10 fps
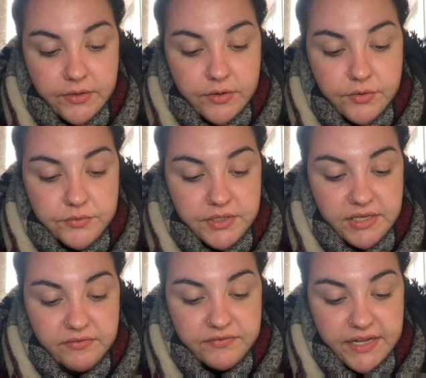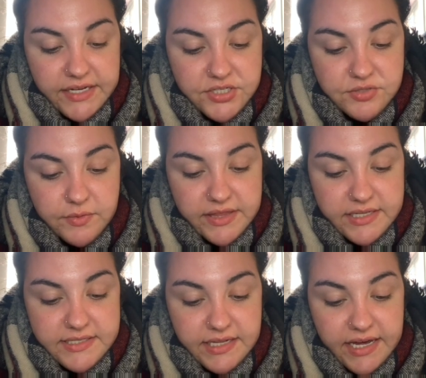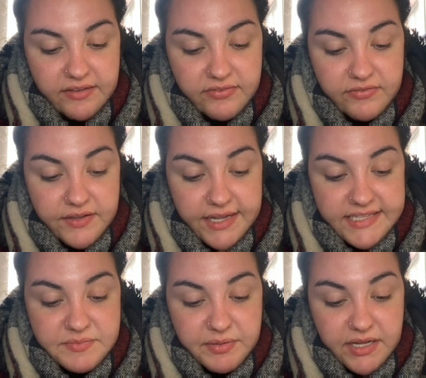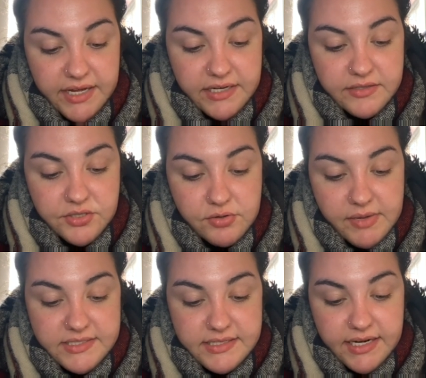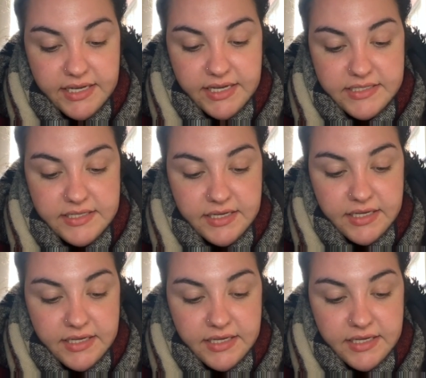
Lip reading: Only flesh with its life, its blood, you must not eat.